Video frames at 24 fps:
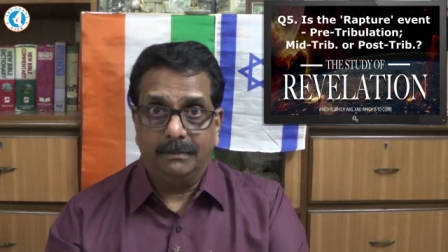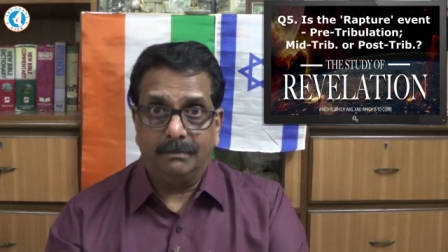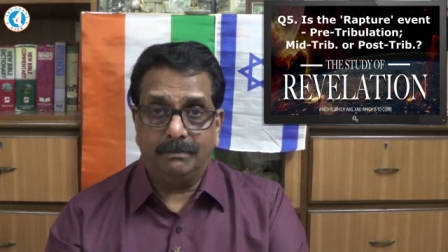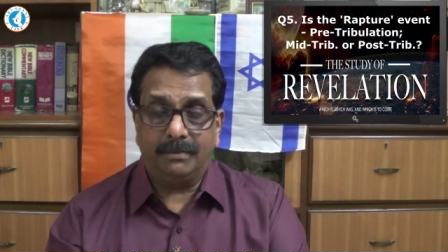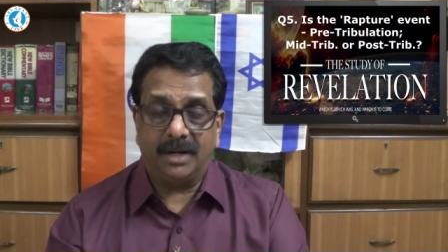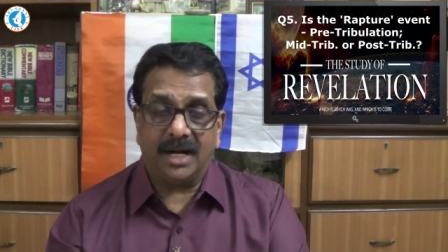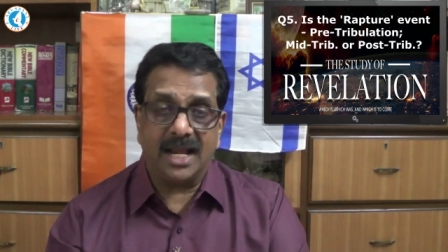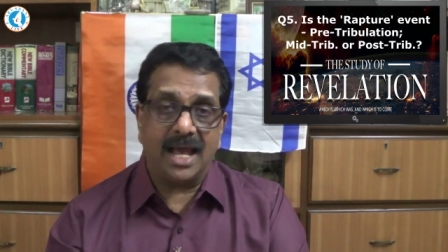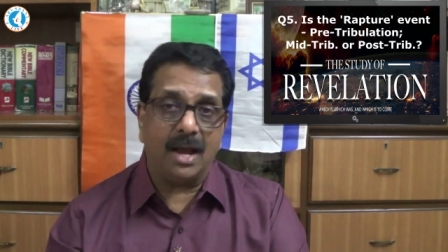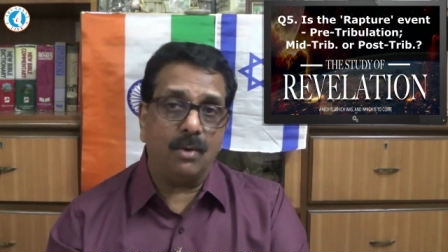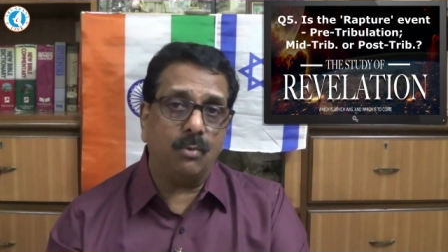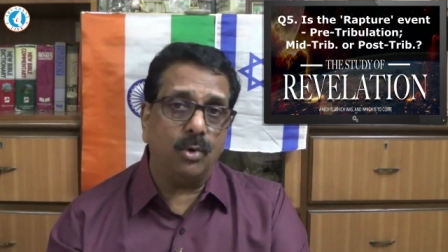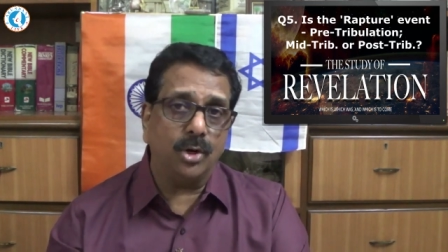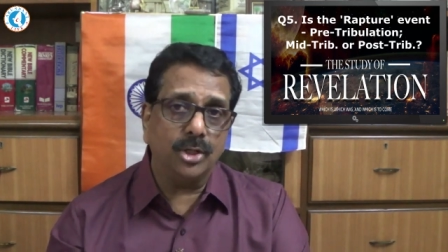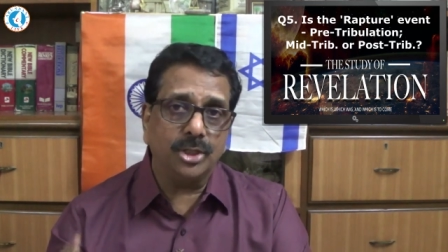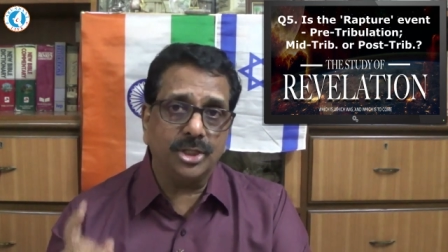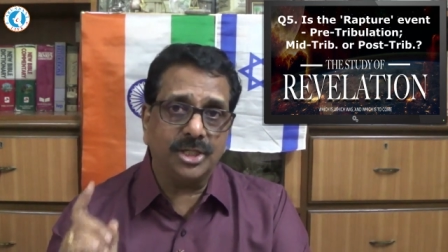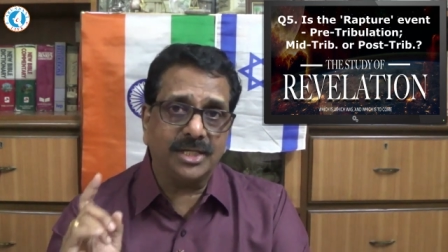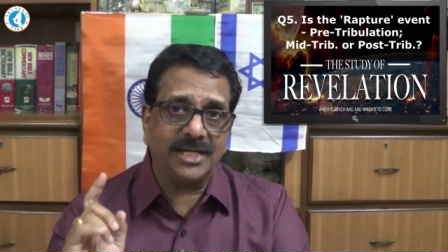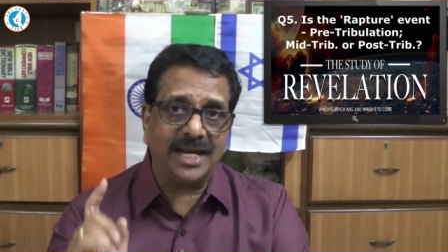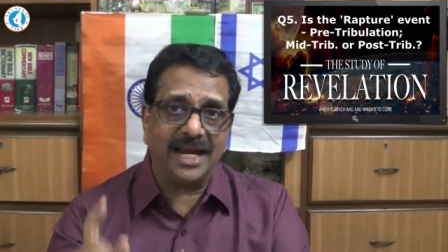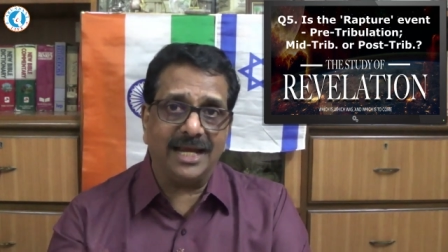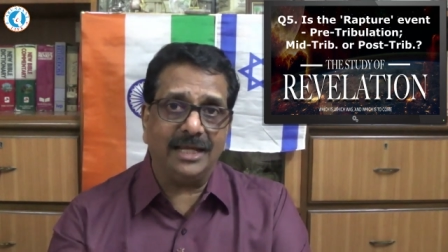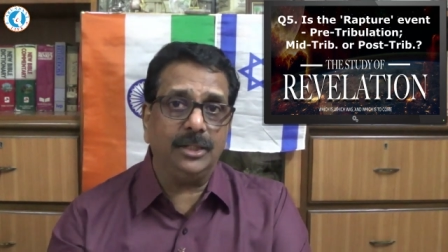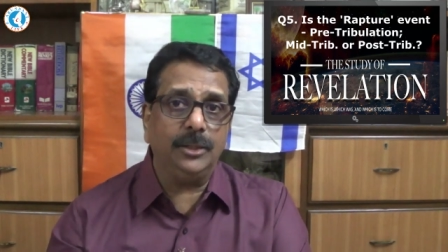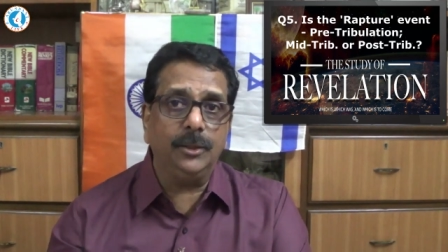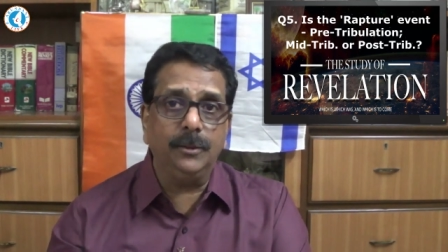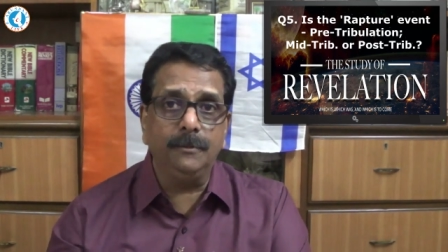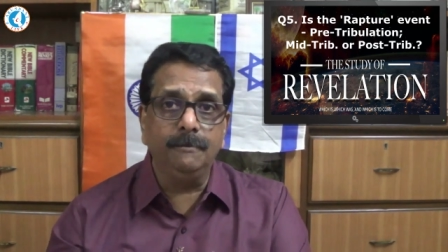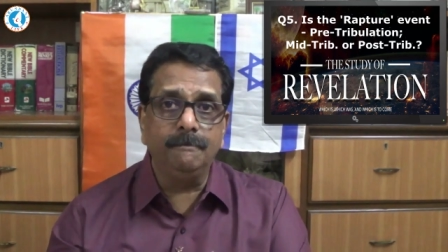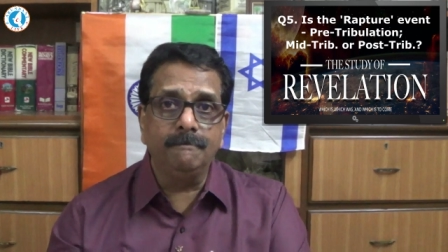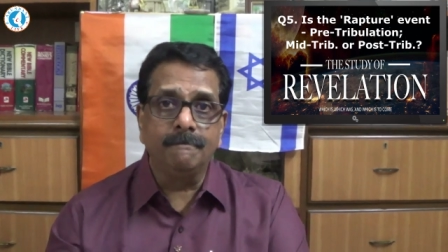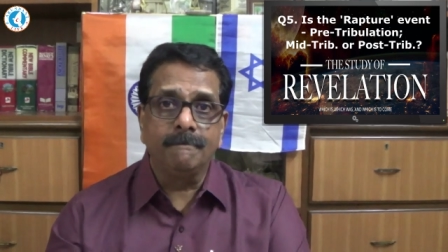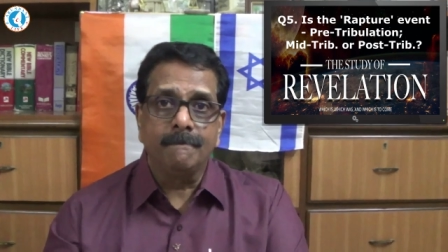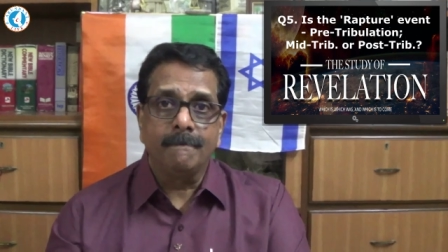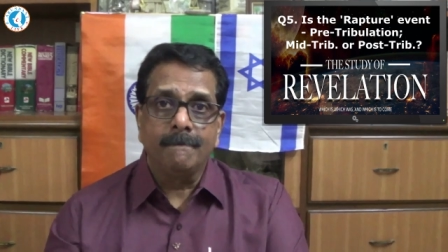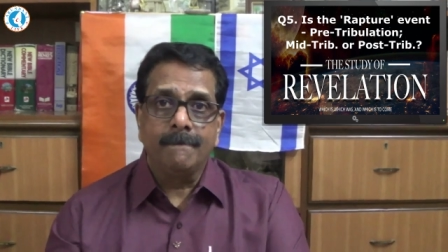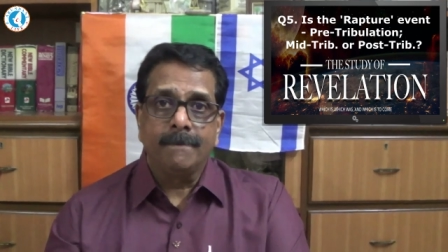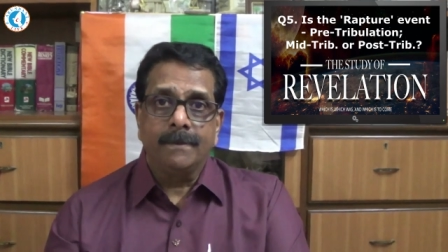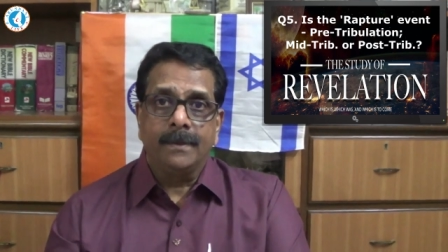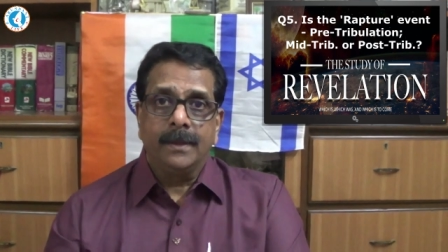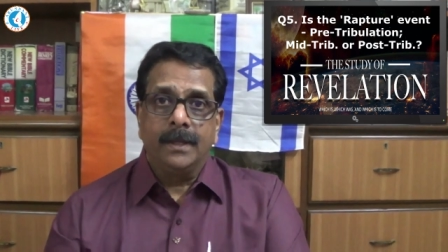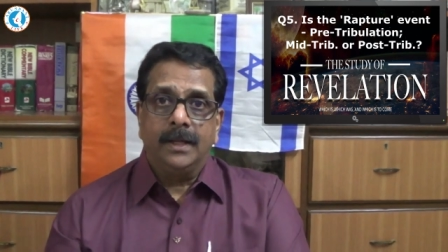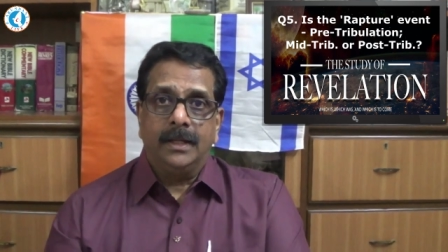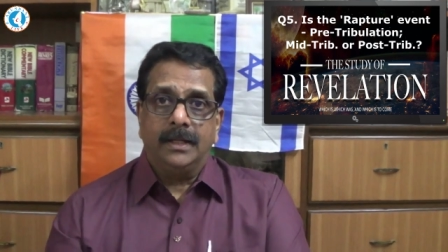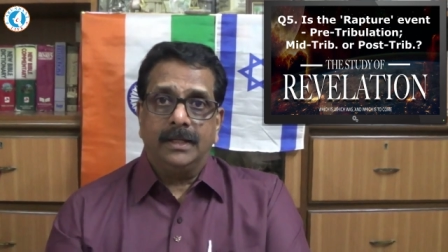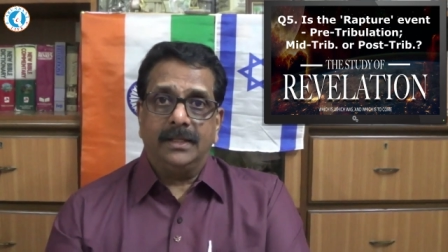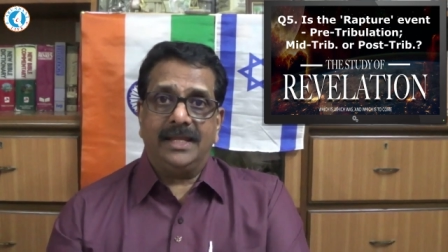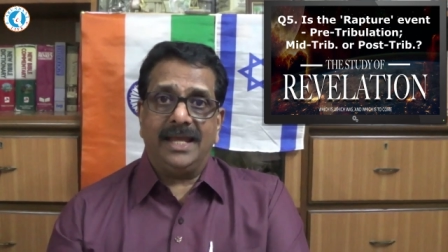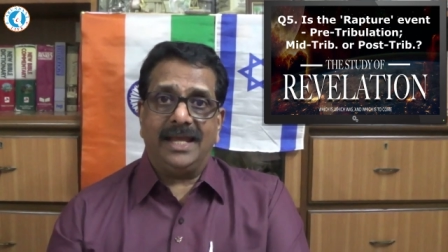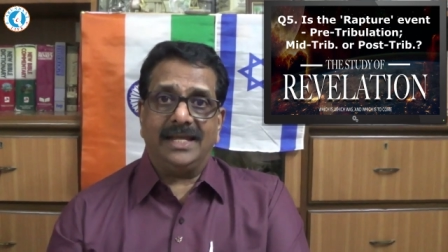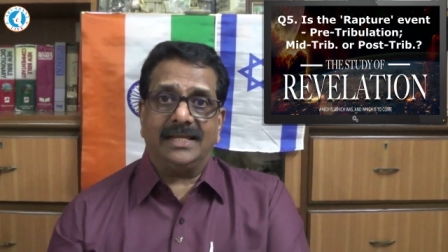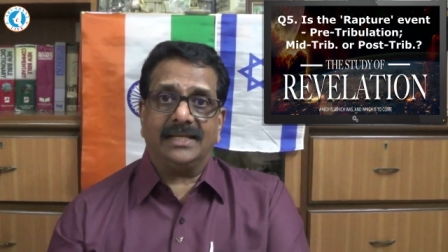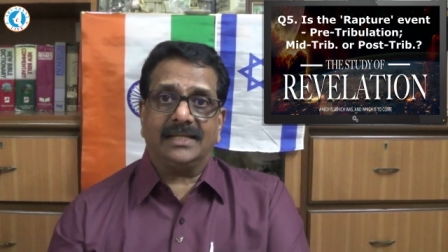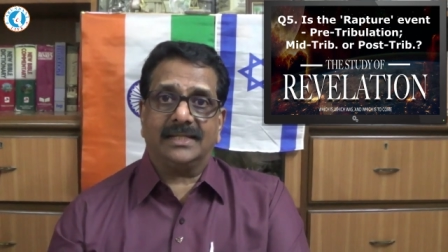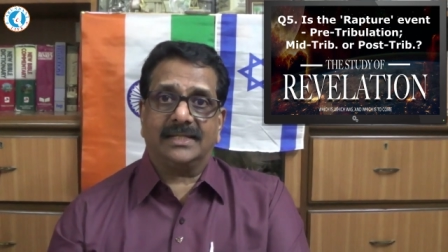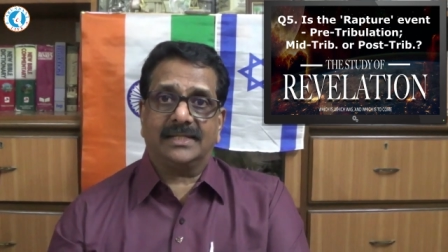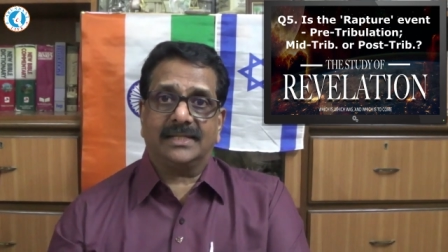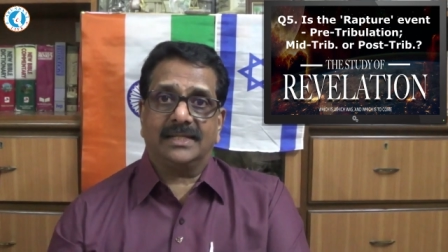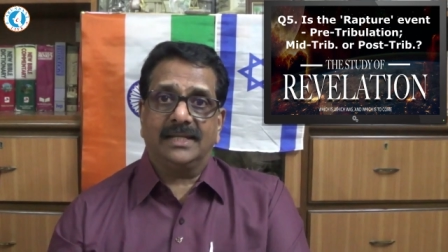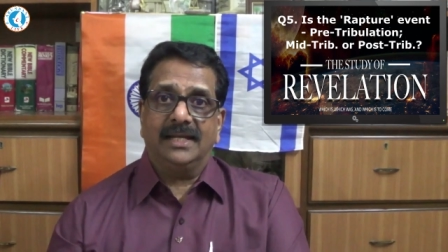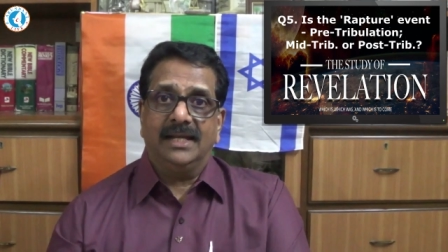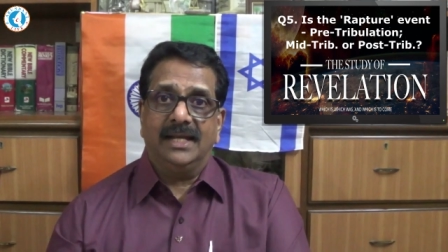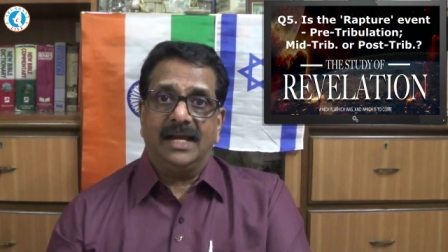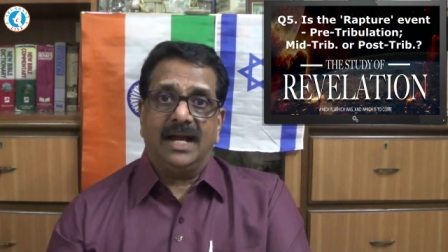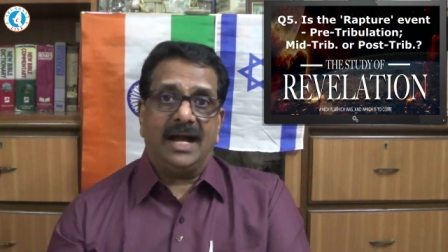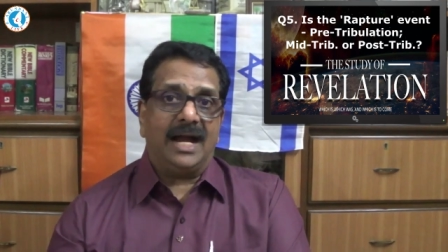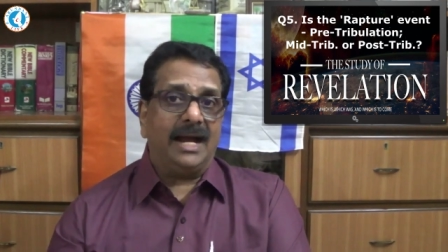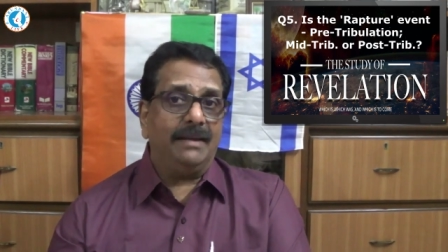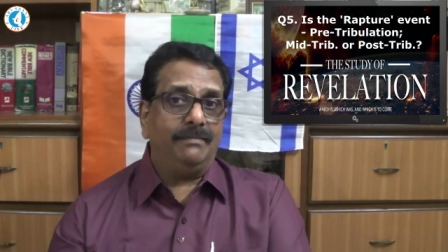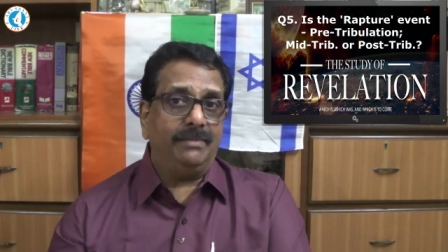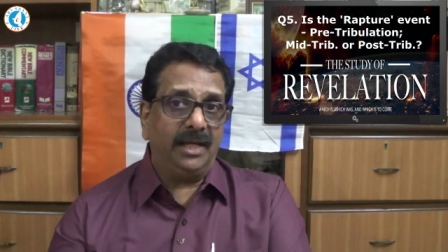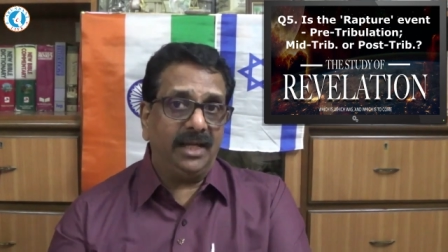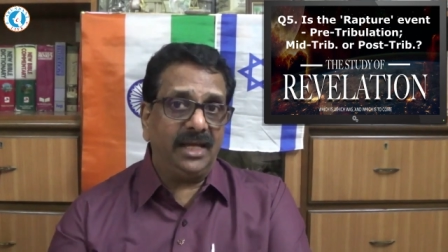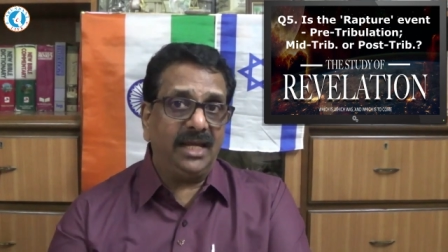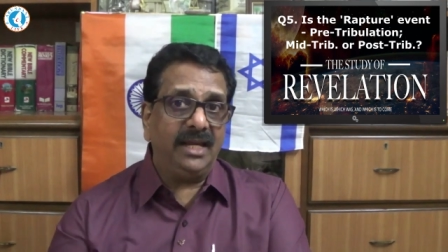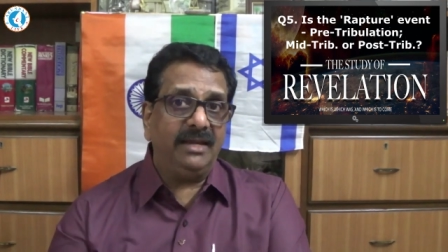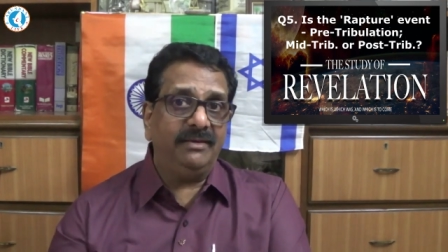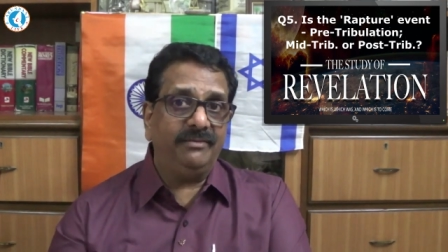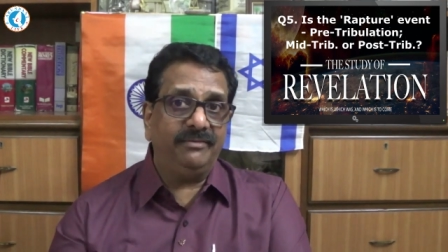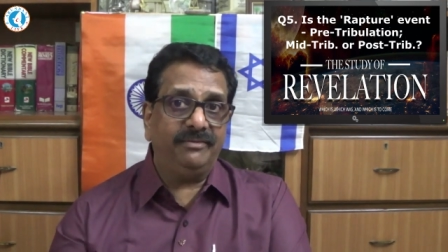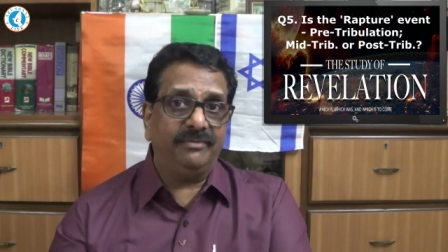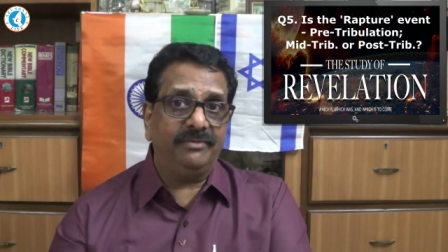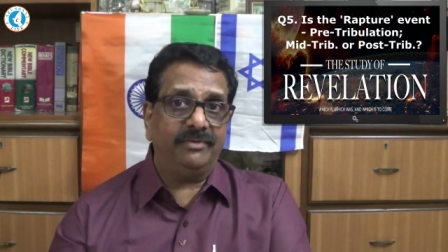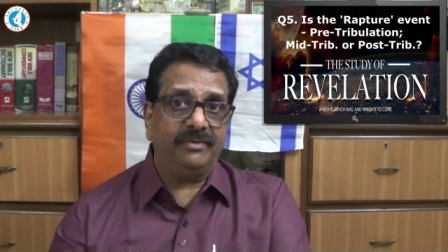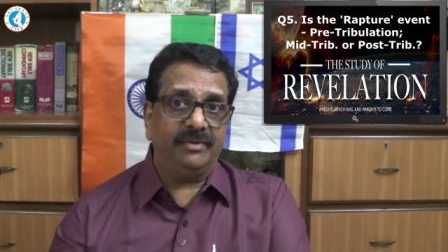But I want to tell you there's I believe